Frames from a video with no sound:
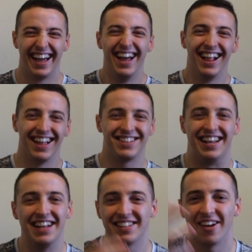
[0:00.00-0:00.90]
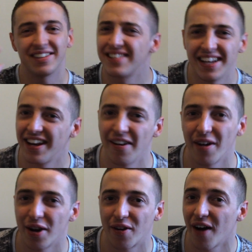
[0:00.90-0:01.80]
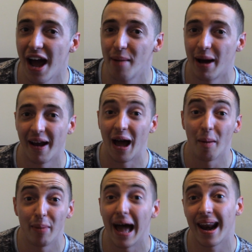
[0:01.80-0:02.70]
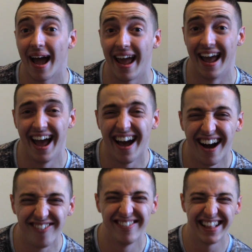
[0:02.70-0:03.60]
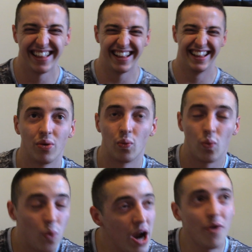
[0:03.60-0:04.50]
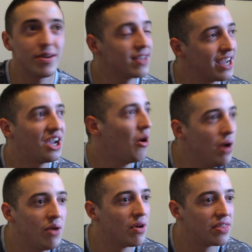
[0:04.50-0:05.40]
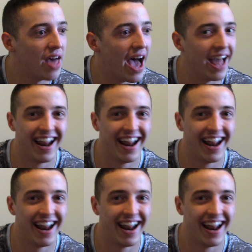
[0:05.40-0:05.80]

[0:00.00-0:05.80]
Let's just all sit here and cry about how bad I am. Where was I going with that?